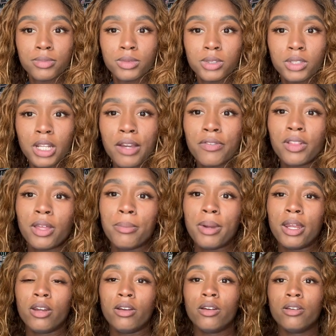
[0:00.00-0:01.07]
It's definitely
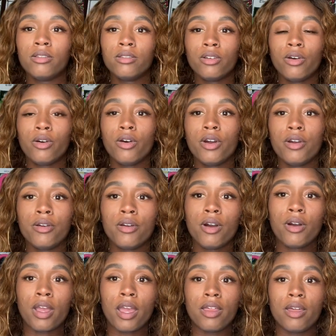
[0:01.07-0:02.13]
better, or,
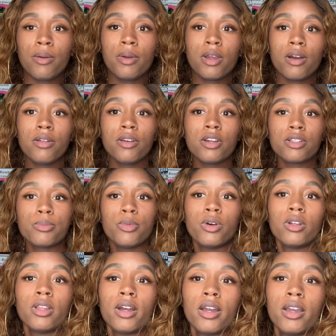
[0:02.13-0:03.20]
okay, there we go. There's
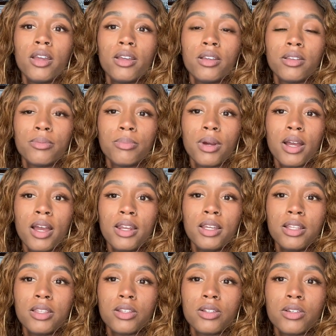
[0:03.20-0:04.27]
more light. I
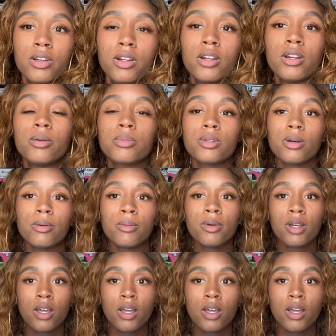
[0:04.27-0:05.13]
need to turn it up some.